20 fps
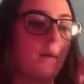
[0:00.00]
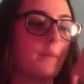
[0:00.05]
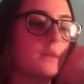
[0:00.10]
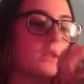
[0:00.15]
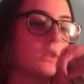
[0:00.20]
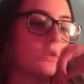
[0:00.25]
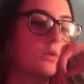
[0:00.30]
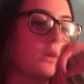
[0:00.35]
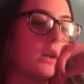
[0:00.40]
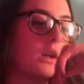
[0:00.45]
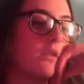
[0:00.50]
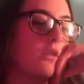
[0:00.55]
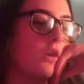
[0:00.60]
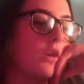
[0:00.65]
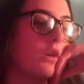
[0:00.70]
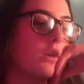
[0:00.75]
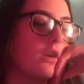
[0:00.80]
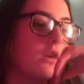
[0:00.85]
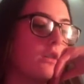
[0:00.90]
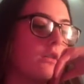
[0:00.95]
it's the
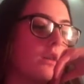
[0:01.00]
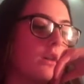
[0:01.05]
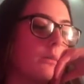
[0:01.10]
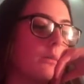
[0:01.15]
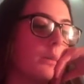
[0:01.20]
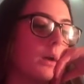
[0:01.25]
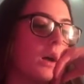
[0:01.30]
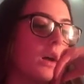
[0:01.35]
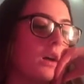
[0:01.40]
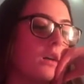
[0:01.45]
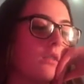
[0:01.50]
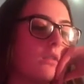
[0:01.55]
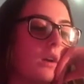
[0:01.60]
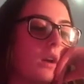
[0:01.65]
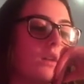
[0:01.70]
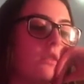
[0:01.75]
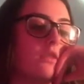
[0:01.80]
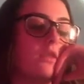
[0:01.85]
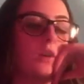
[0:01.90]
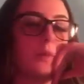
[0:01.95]
24th November when
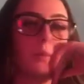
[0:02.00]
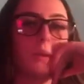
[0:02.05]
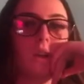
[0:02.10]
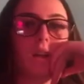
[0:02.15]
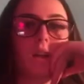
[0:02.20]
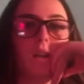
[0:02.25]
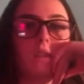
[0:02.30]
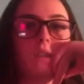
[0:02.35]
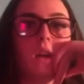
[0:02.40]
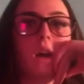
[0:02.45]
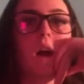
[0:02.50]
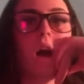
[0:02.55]
I'm filming this,